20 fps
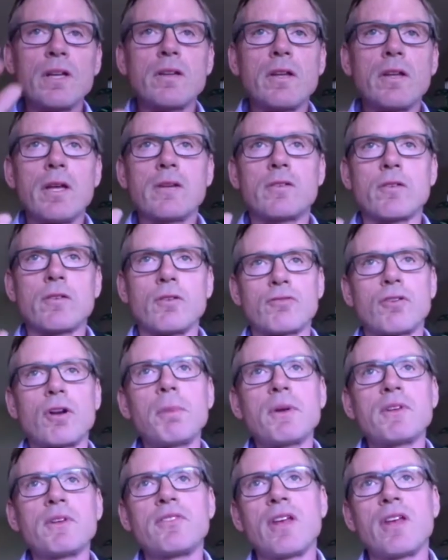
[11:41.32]
so I'll
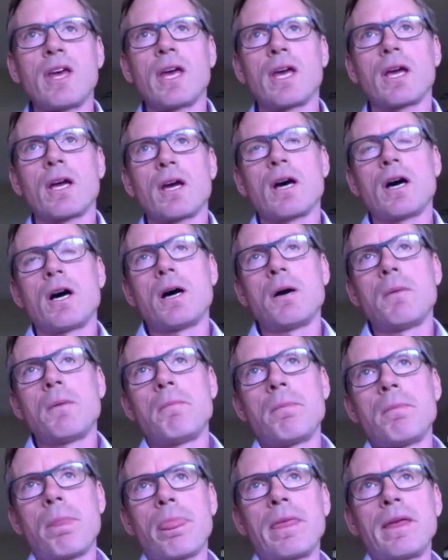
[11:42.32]
start by saying
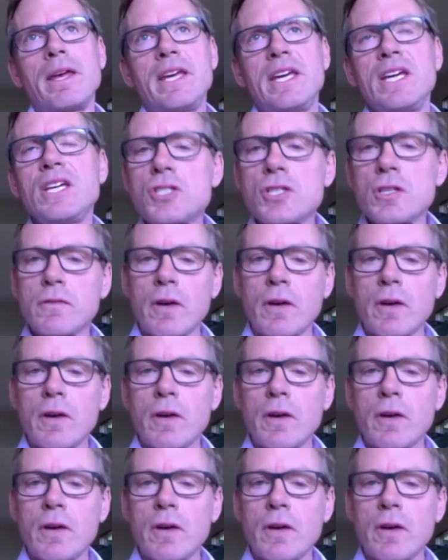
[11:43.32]
each